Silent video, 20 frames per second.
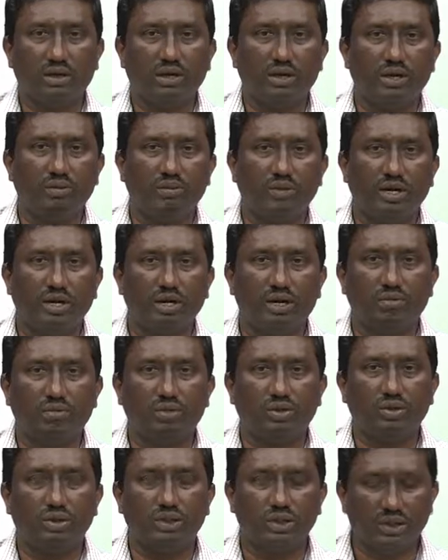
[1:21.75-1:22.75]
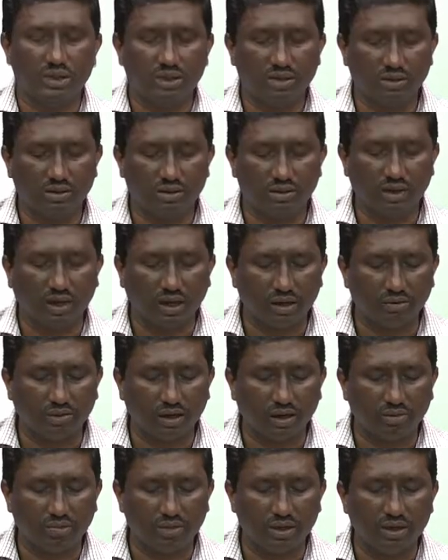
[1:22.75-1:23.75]
depending upon the
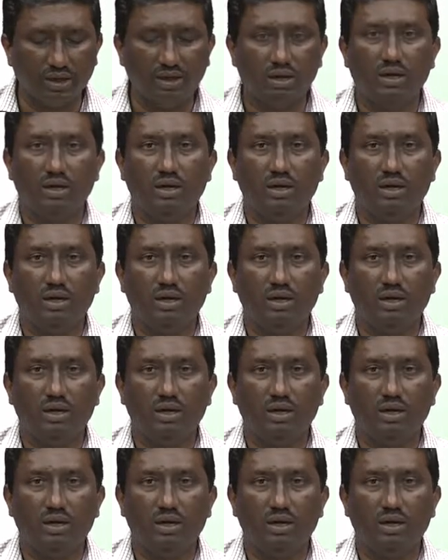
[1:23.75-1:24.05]
requirement,